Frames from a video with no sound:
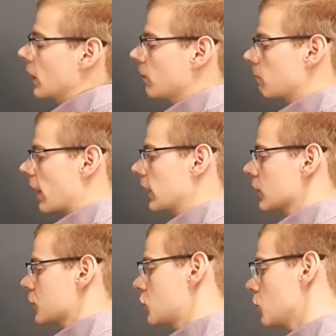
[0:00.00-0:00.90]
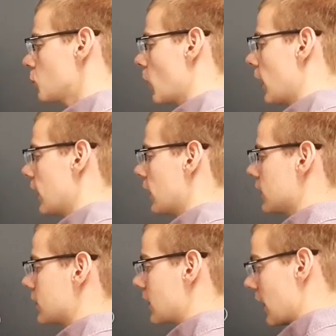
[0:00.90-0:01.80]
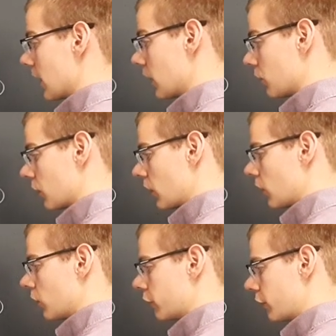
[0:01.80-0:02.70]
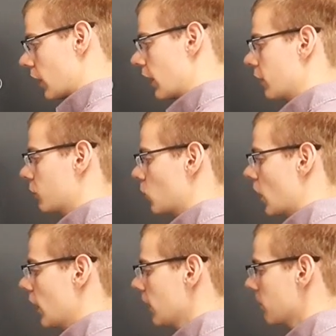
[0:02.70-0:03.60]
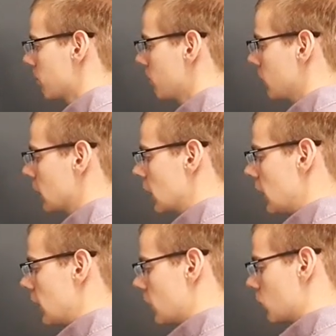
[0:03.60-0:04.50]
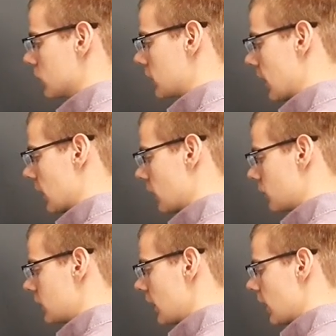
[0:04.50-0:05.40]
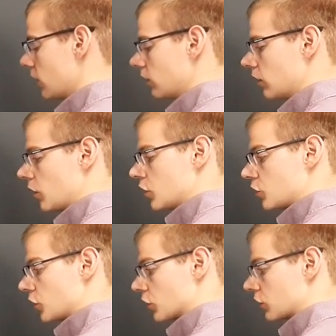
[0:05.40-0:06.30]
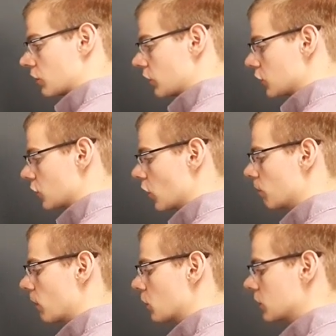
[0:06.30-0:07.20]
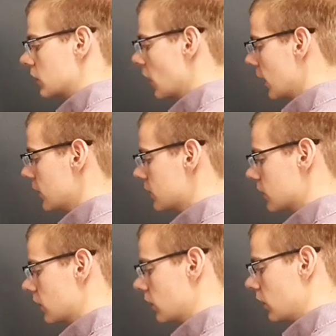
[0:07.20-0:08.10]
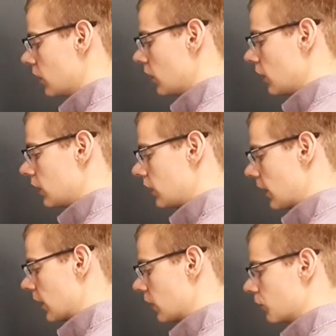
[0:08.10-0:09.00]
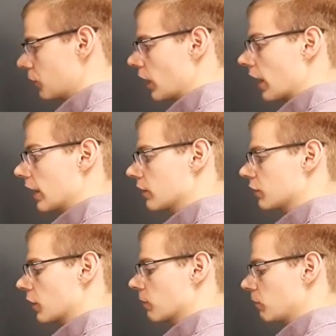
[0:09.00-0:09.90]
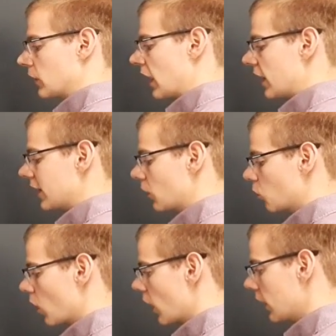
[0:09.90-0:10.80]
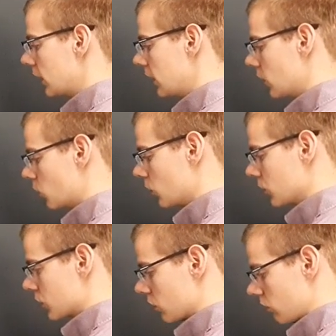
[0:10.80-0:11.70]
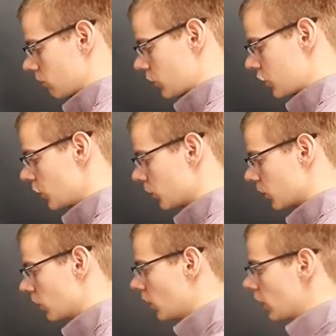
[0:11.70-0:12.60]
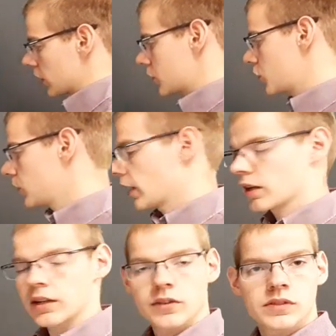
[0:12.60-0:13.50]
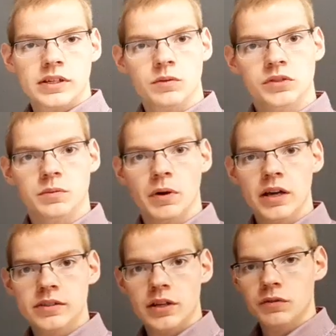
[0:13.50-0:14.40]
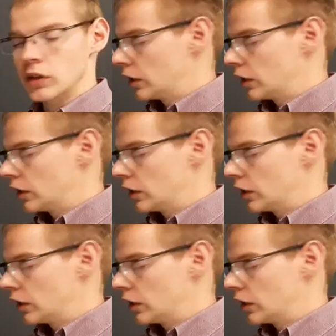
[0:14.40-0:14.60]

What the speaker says: minus 2y is negative 5y equals negative 10. Do your division on both sides. Negative 5. Then y equals 2, because 2 negatives equals a positive.